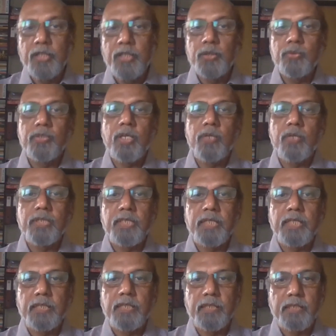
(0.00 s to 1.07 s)
In
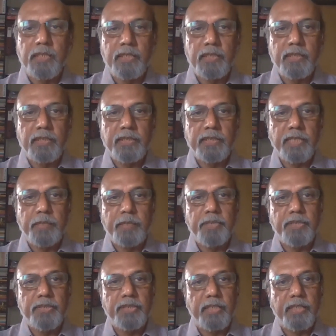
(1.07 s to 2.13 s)
2013, the
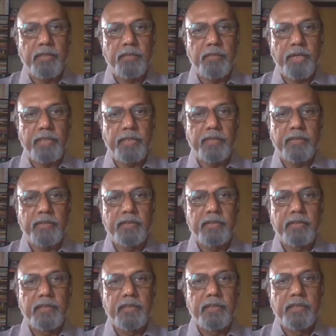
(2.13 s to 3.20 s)
Japanese central bank
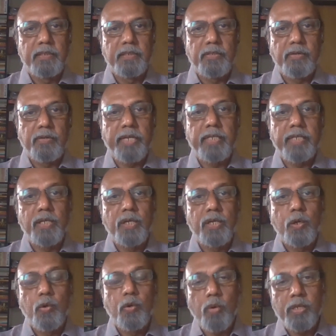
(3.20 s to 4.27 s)
tried
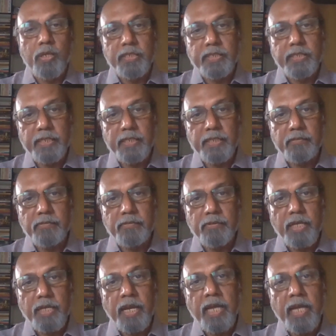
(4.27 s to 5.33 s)
quantitative
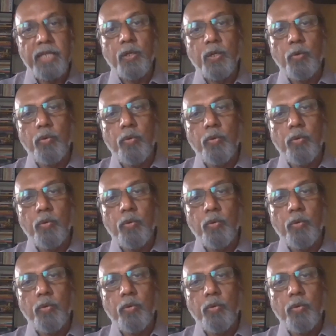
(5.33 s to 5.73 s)
and